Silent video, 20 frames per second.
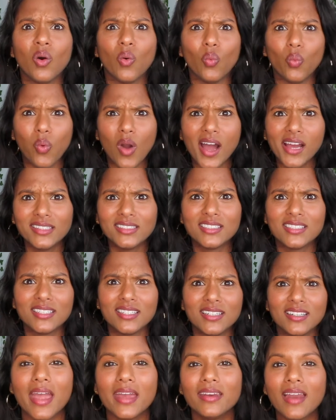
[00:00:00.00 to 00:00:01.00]
What?
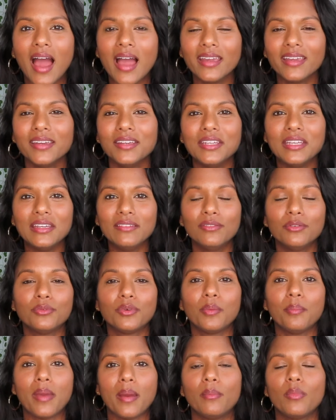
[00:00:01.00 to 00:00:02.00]
And I can even
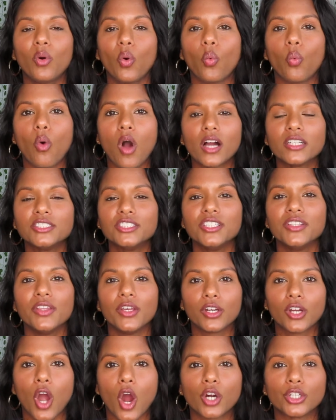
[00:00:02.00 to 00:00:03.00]
remember watching the
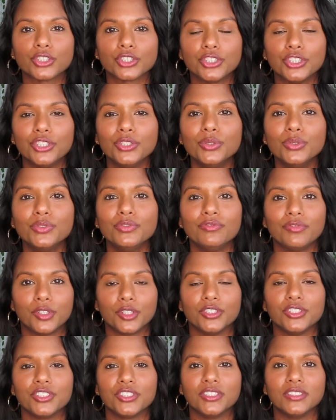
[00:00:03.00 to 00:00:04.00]
cartoon
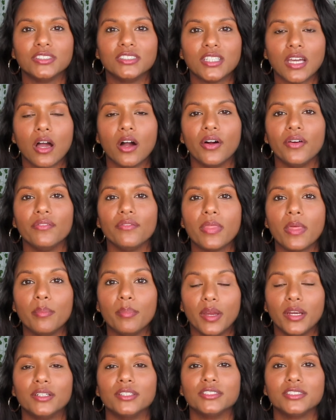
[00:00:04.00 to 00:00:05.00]
versions of the
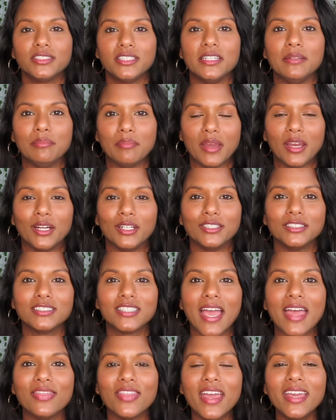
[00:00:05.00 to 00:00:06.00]
Berenstain Bears,
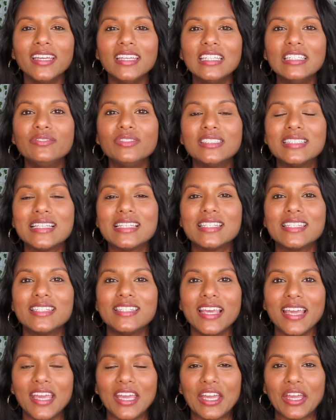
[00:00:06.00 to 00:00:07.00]
and they even
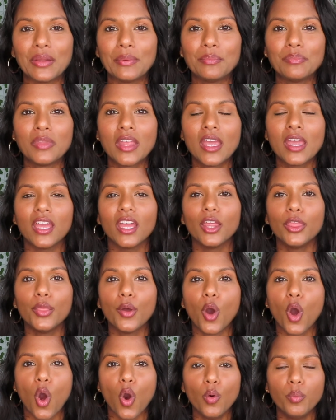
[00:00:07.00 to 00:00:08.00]
sing in
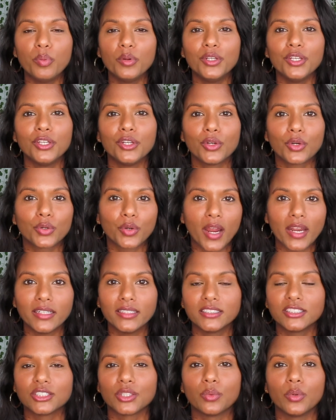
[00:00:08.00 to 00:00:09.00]
the opening
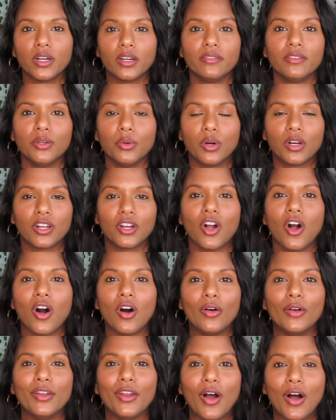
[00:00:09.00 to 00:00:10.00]
credits or whatever you want to
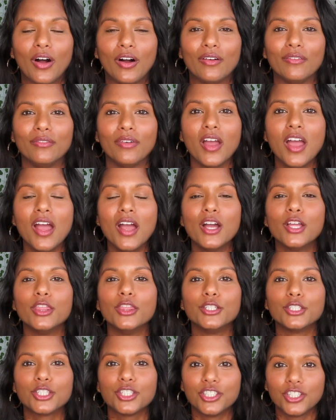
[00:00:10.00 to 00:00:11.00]
call it of
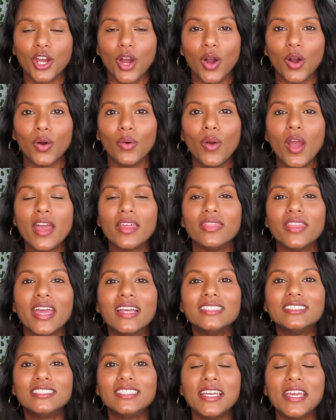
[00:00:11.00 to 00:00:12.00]
the show. They
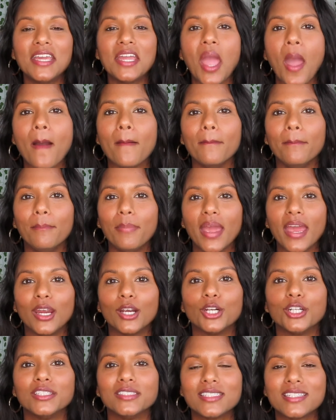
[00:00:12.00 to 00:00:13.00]
sing
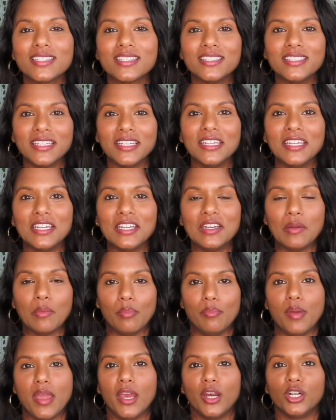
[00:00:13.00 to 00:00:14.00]
Berenstain
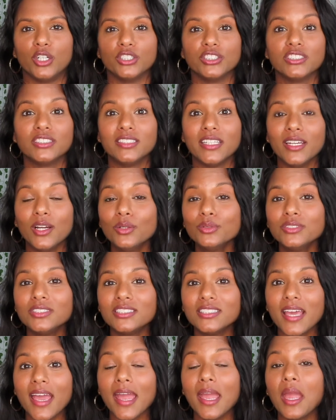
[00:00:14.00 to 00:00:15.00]
Bears. They don't
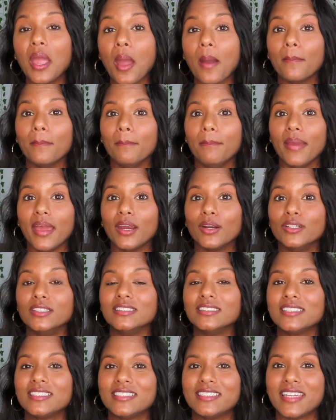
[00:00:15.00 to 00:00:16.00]
say
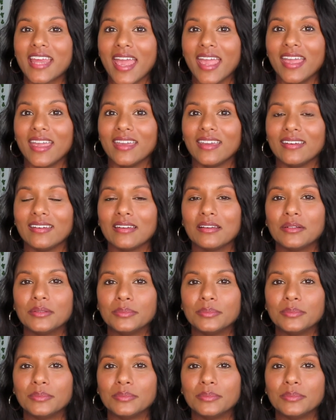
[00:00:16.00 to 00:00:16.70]
Berenstain.